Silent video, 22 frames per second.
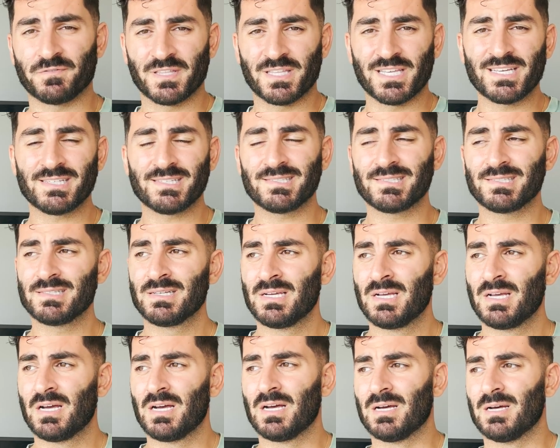for this.
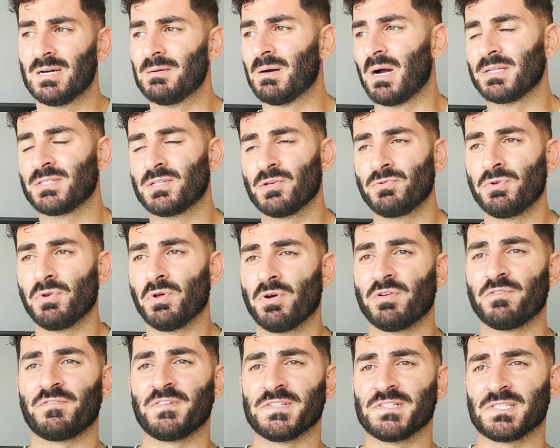I don't know
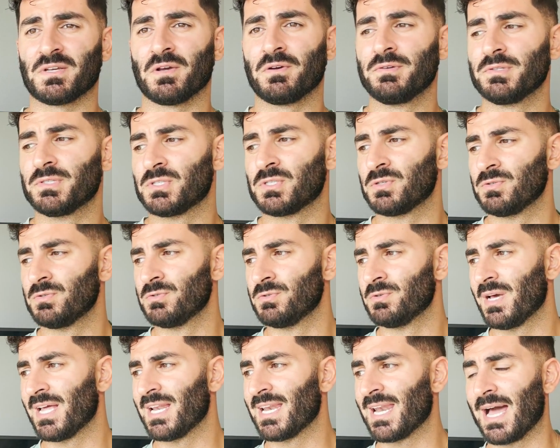if it's going
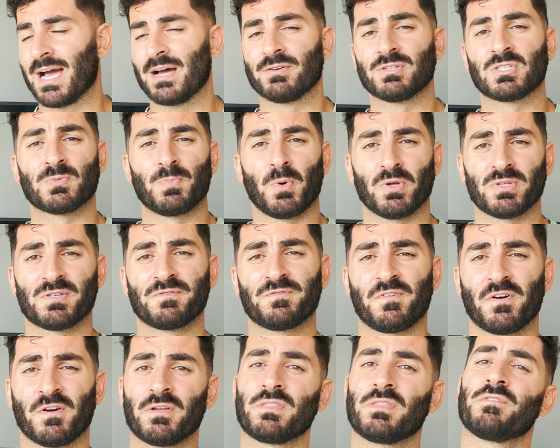to allow
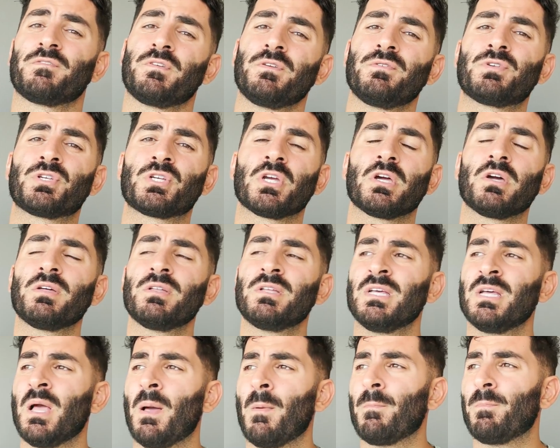Spotify in the future,
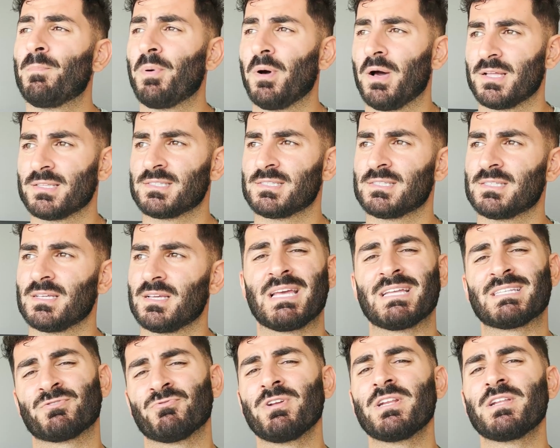but
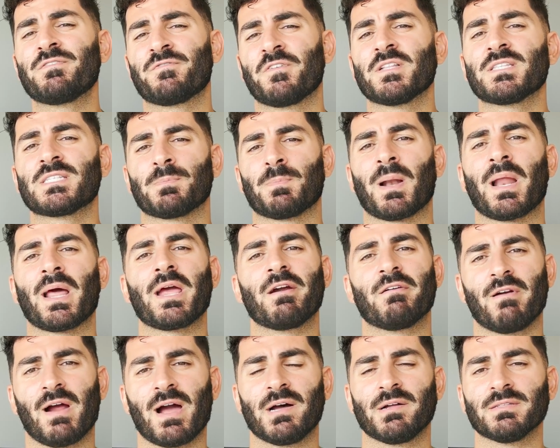it's really fun to play
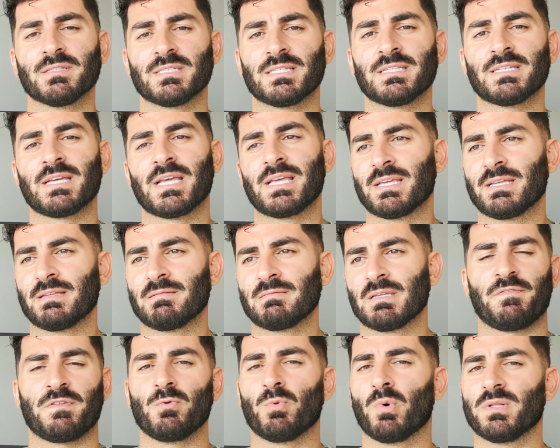around in
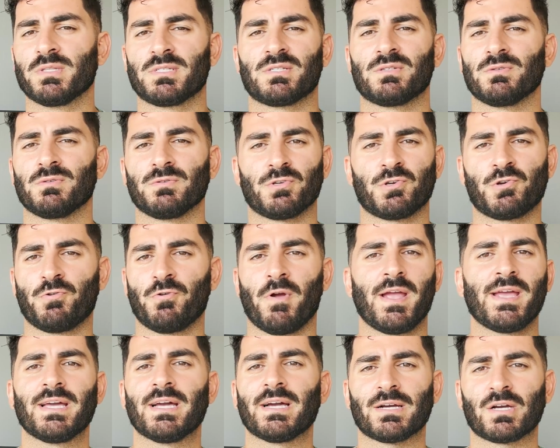if you want to
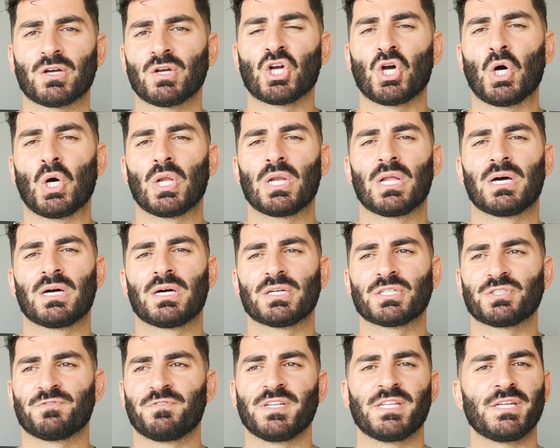create a
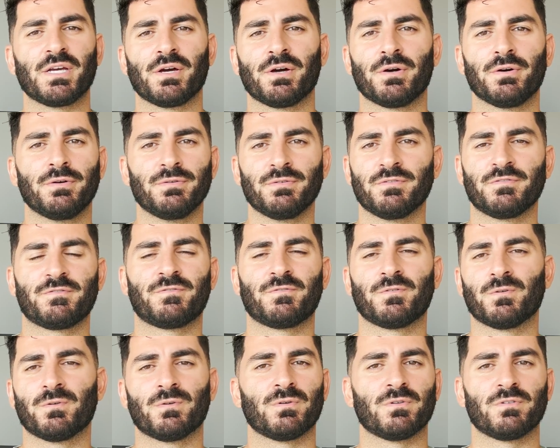collage video
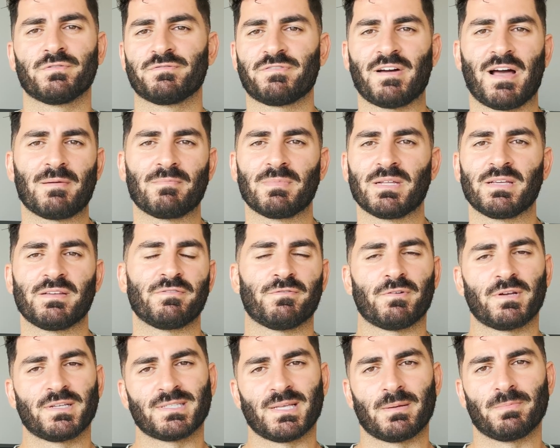for family,
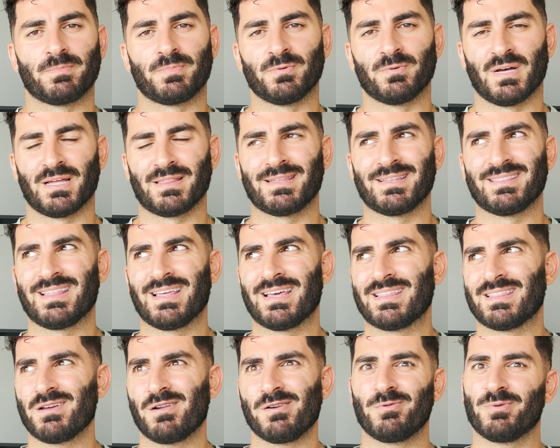for example. I think they're
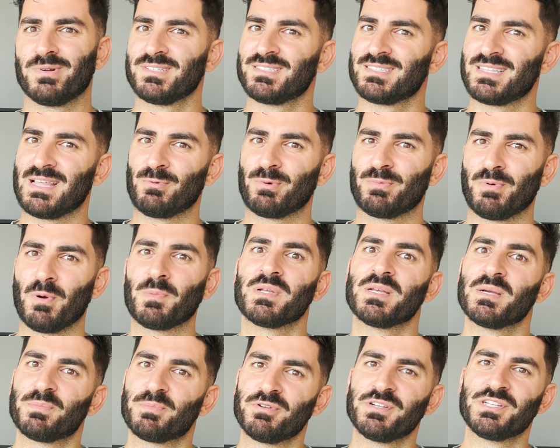the only ones that would
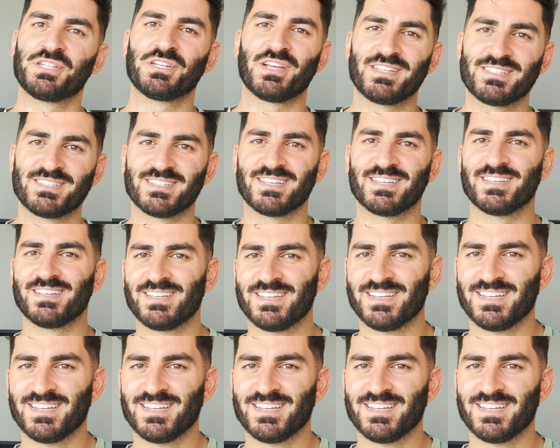probably appreciate it.